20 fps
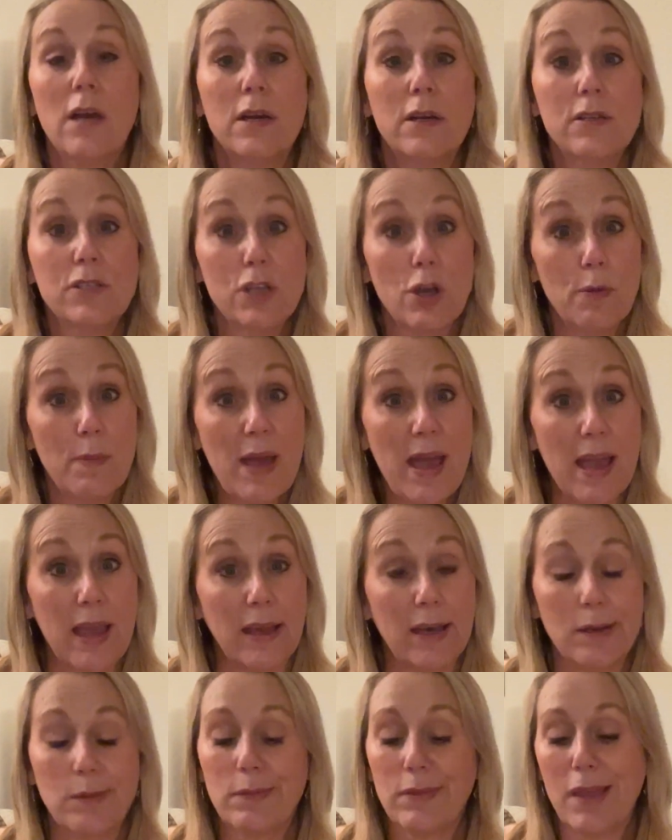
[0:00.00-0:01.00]

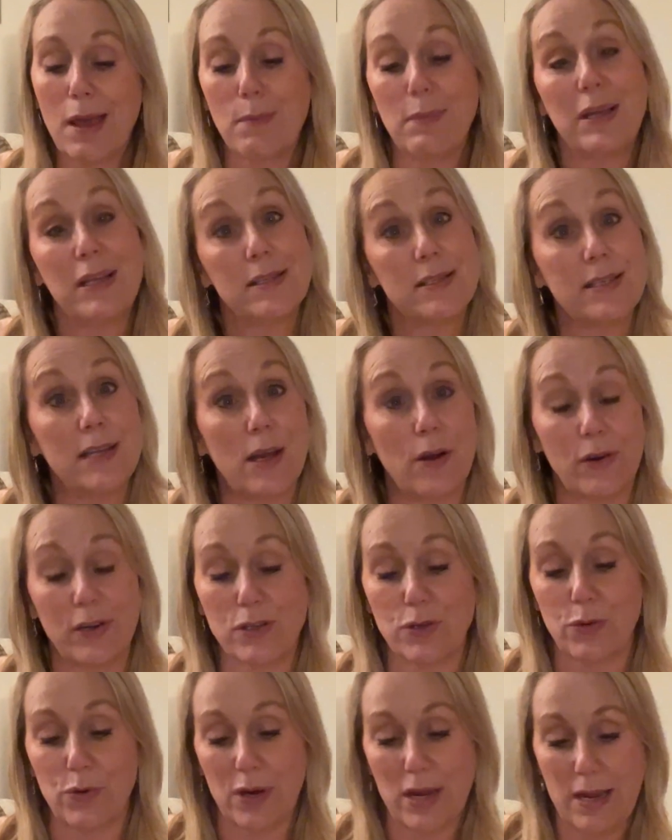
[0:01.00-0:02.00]
Domain, that means
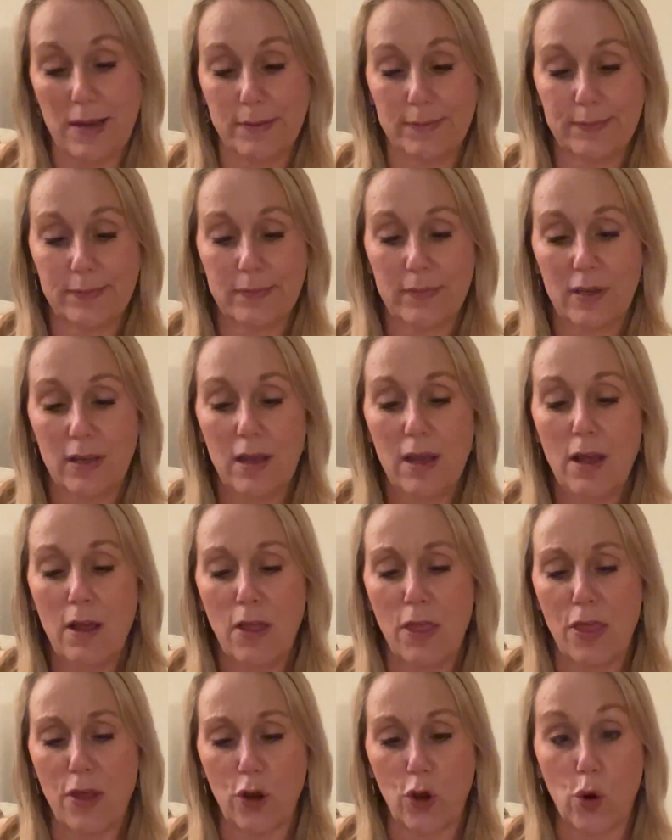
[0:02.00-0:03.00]
territory.
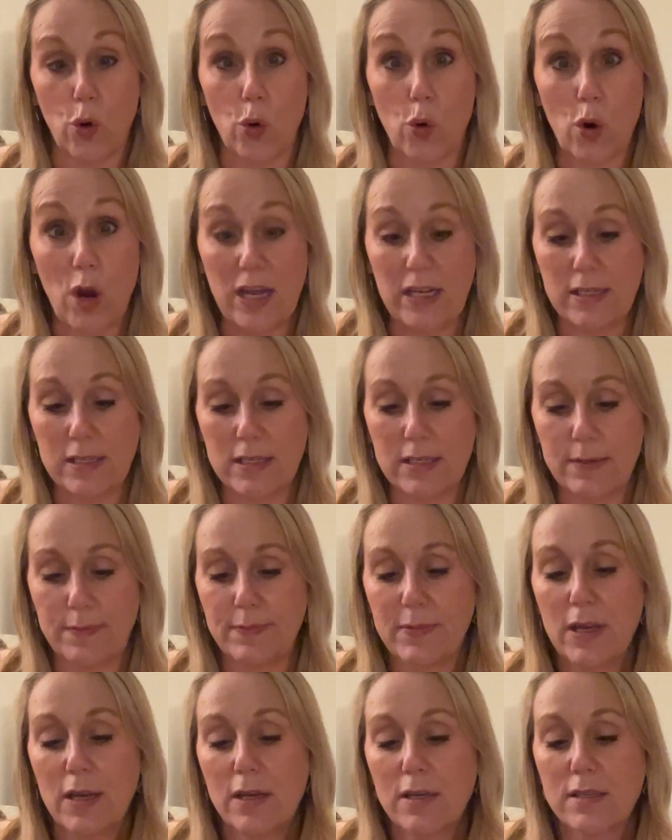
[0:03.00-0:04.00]
The grunt,
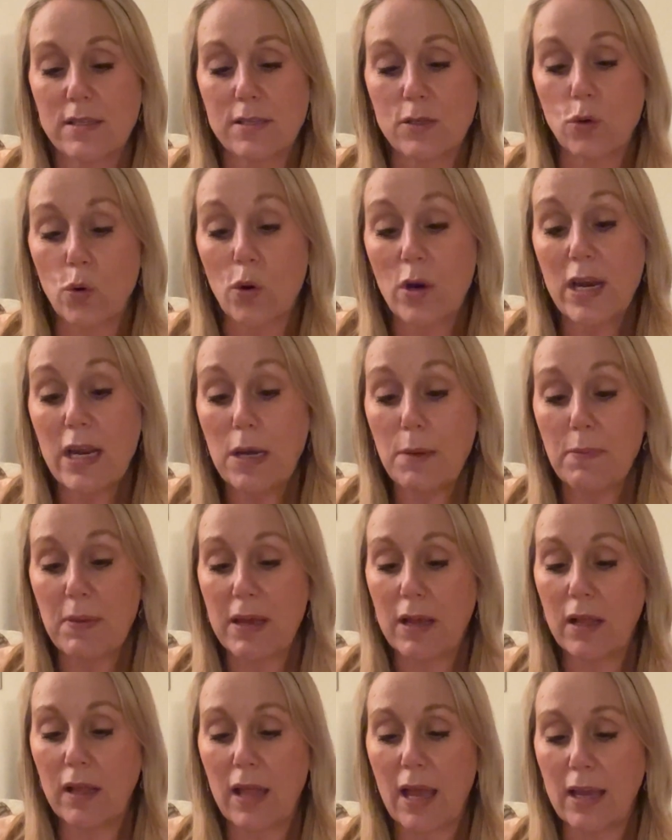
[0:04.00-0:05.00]
snorting
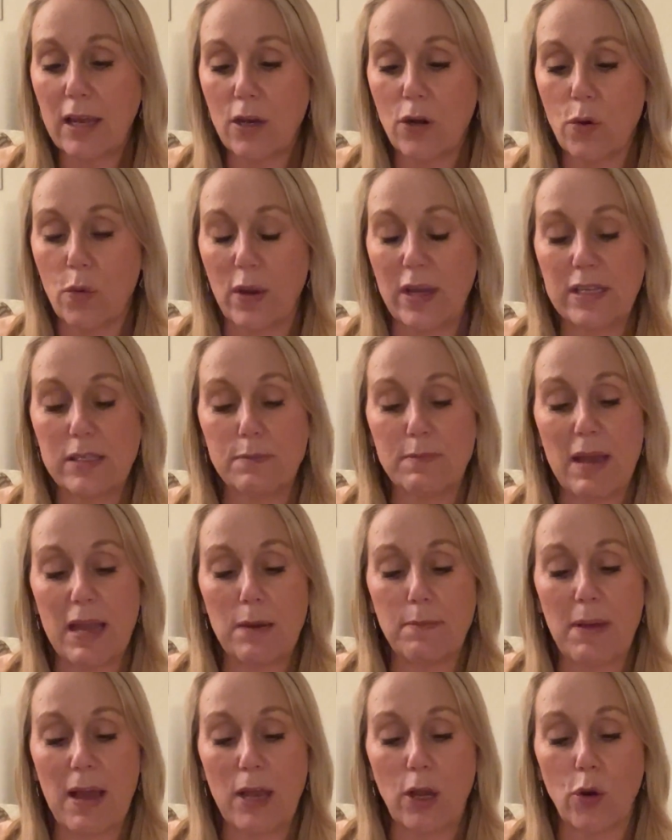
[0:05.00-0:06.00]
pig-like noise made
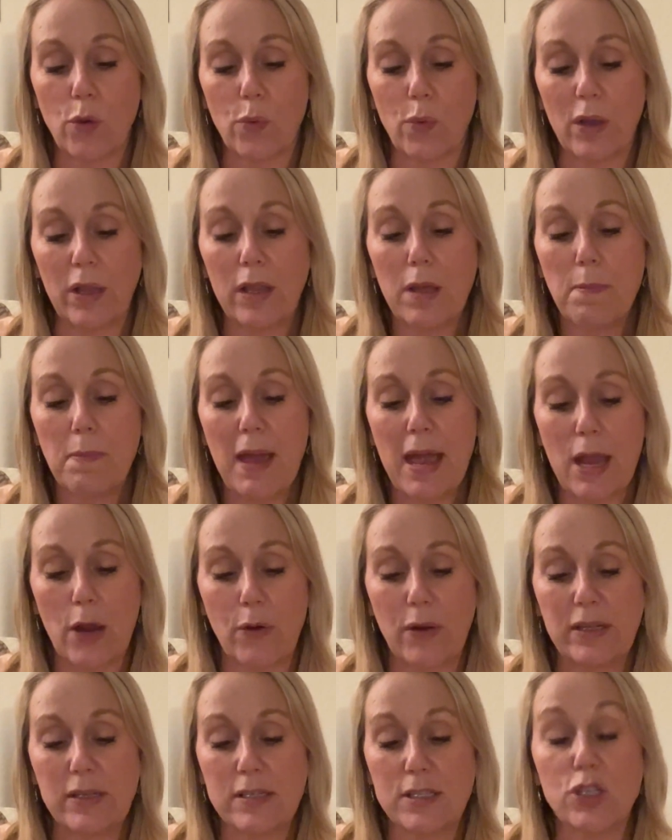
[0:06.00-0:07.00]
by gorilla
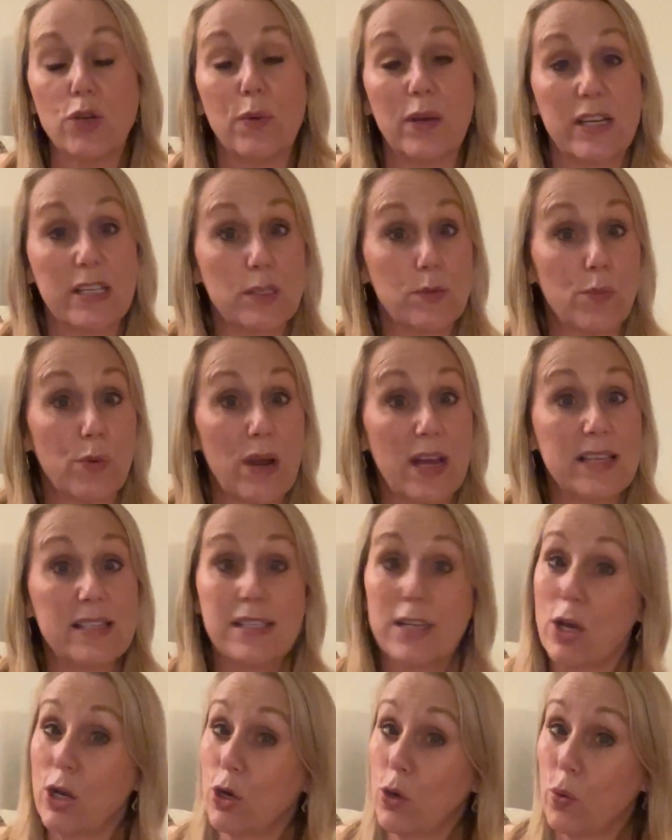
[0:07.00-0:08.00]
parents to express
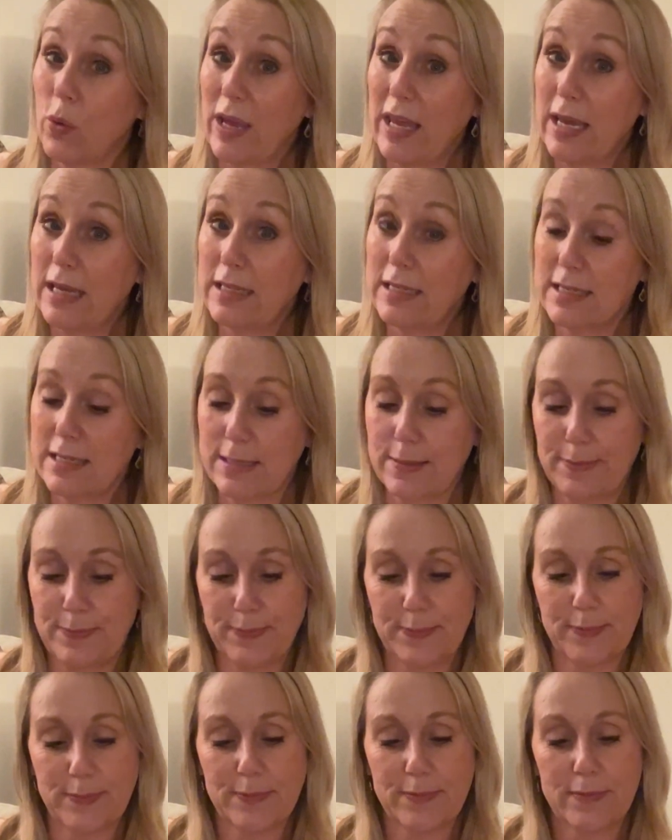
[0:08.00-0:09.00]
annoyance.
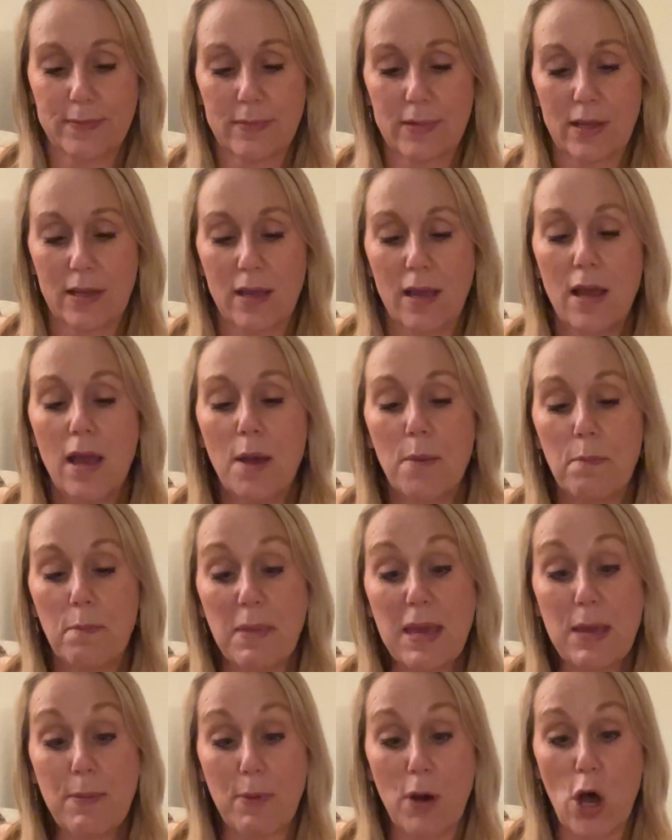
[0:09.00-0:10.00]

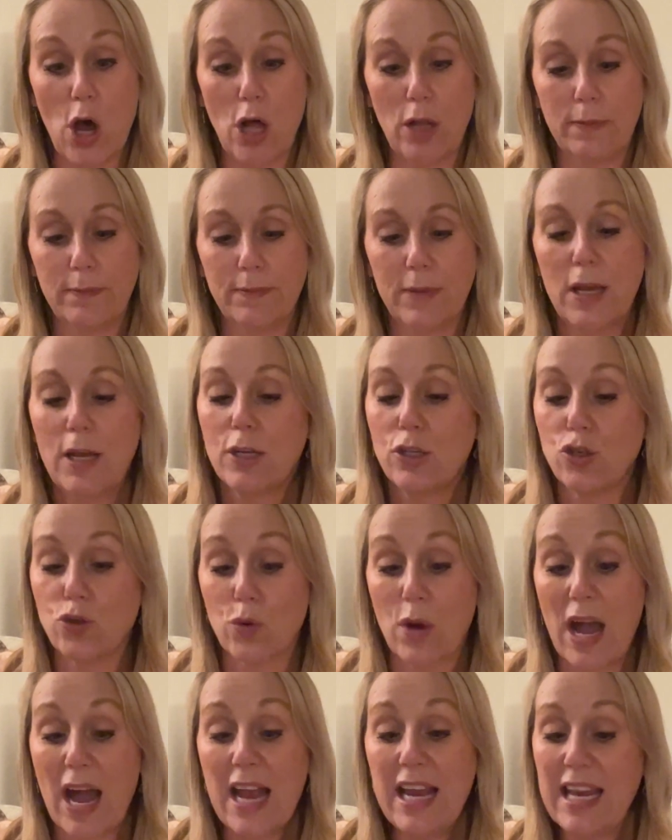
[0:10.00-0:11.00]
Meeball,
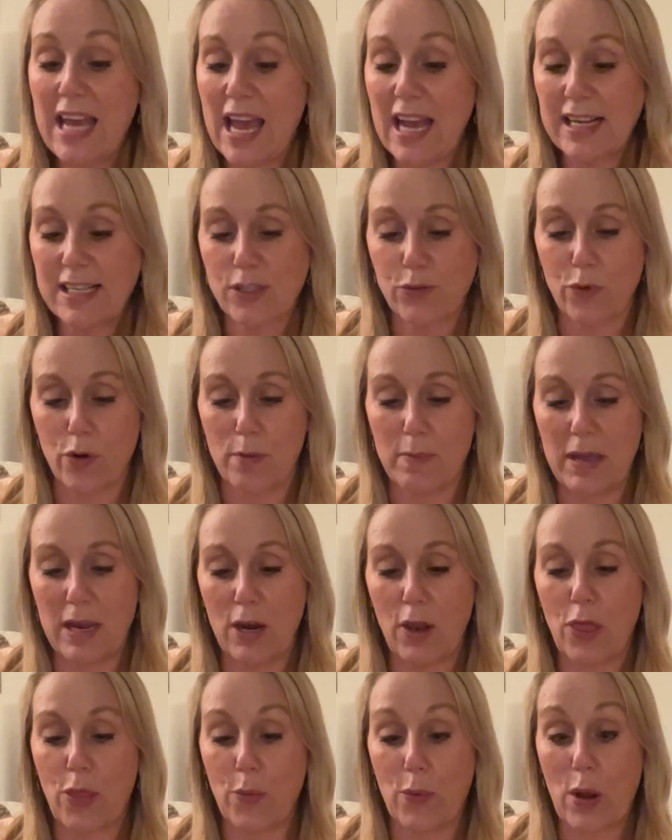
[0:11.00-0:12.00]
dried excrement
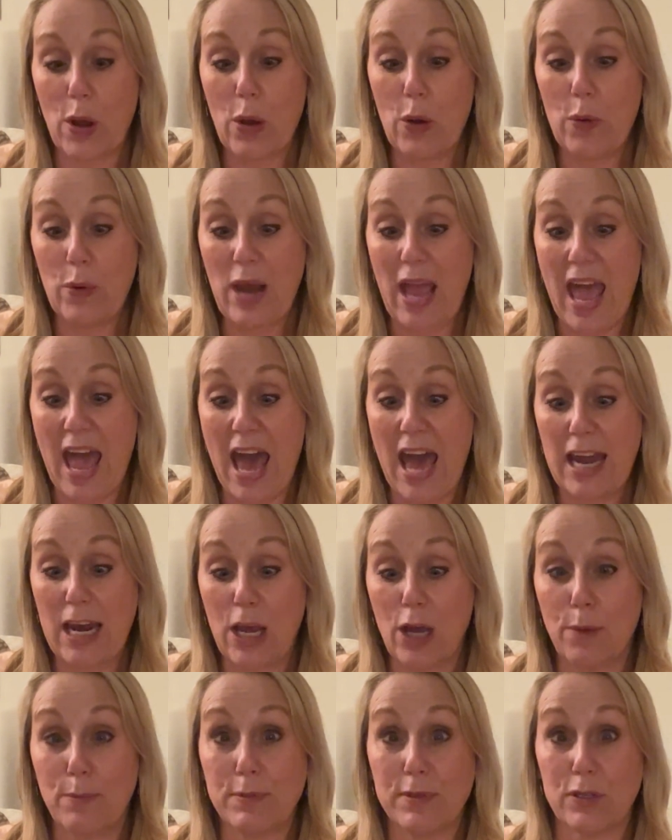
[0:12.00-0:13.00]
thrown at
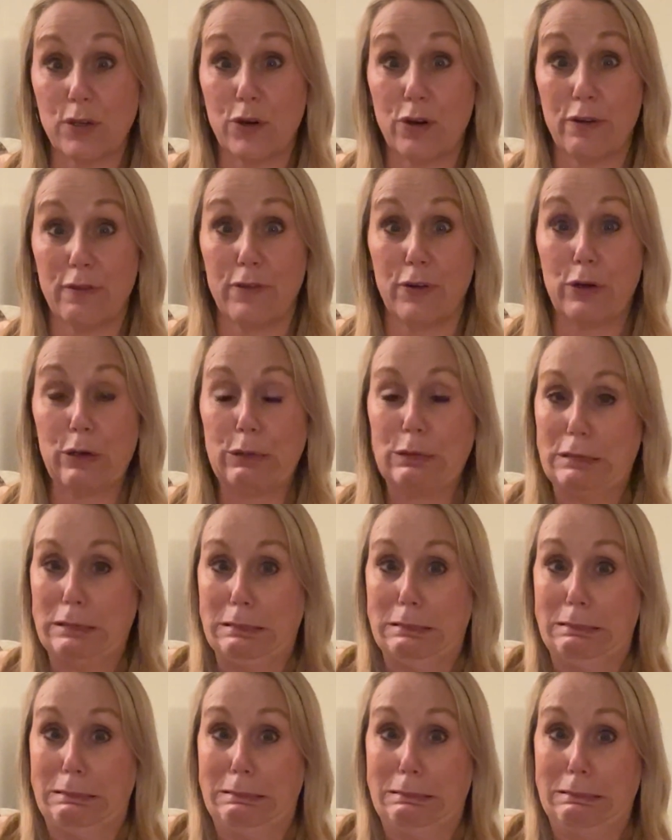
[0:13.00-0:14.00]
observers.
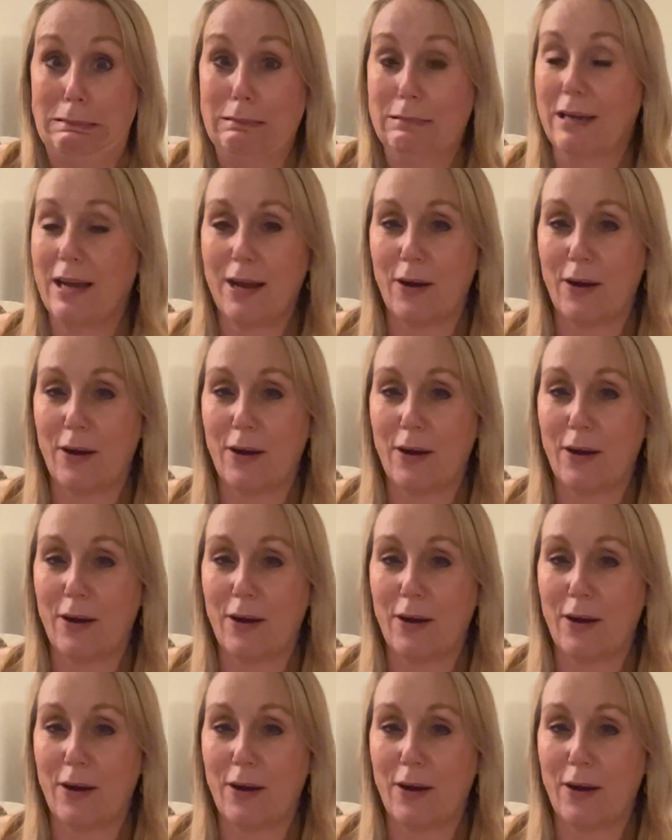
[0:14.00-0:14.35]
Oh, I